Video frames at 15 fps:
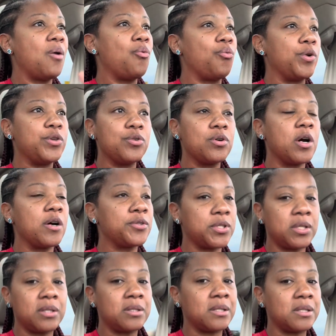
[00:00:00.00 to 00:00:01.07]
When you go
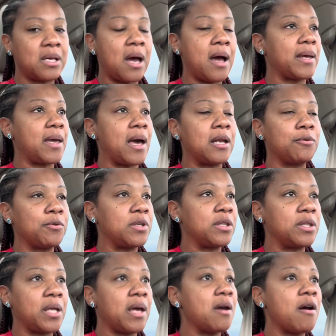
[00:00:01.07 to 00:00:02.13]
to the design gallery,
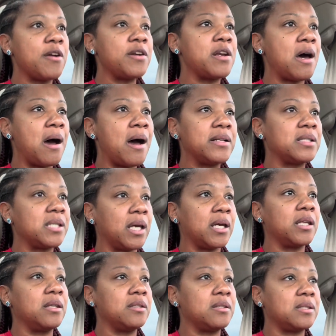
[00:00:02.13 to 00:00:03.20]
they are not
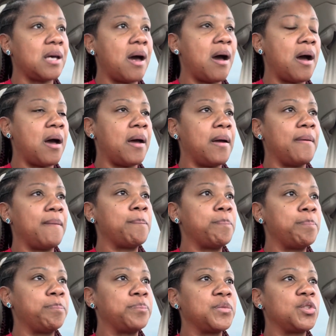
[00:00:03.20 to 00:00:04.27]
taking the time
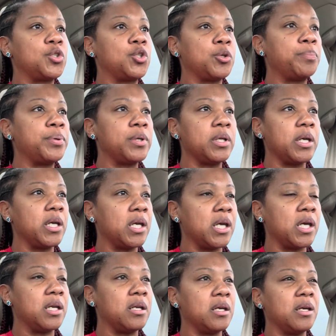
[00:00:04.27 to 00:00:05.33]
to put
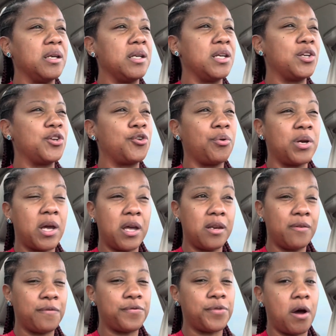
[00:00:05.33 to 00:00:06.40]
in any
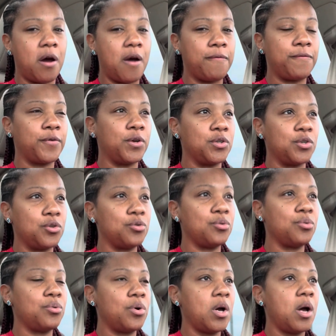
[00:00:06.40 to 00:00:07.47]
creative thought for
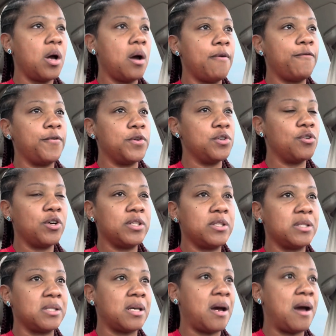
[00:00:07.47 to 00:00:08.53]
you, for your
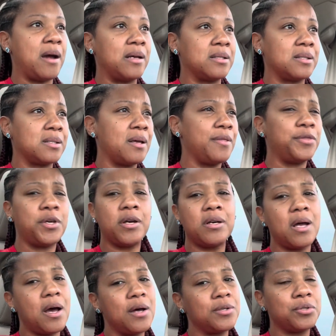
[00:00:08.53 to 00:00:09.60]
designs. They're
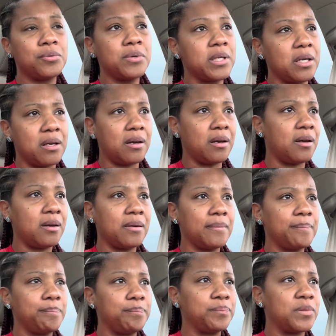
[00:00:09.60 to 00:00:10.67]
not doing it.
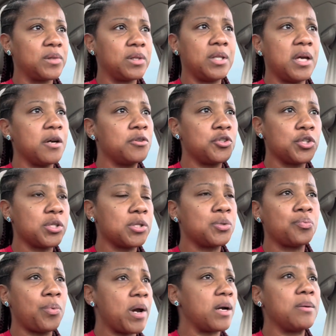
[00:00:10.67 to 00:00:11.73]
They're just
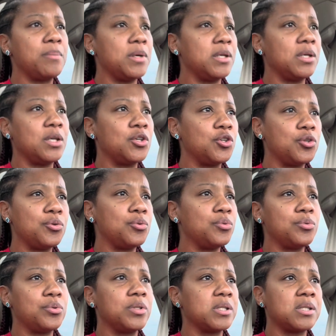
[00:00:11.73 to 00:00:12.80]
recommending
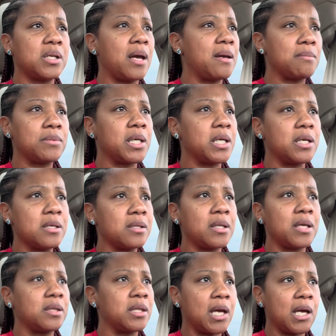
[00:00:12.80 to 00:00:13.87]
you the same thing
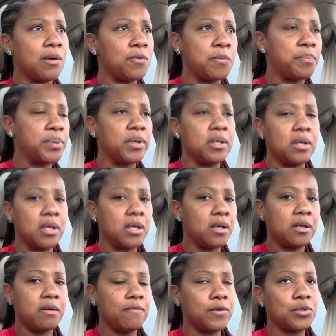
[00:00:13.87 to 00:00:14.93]
that they will put in
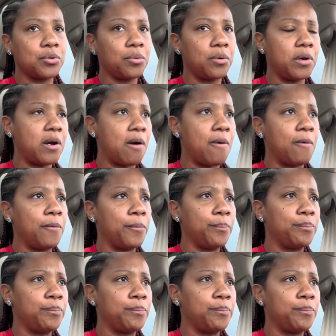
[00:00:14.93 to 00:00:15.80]
an inventory home.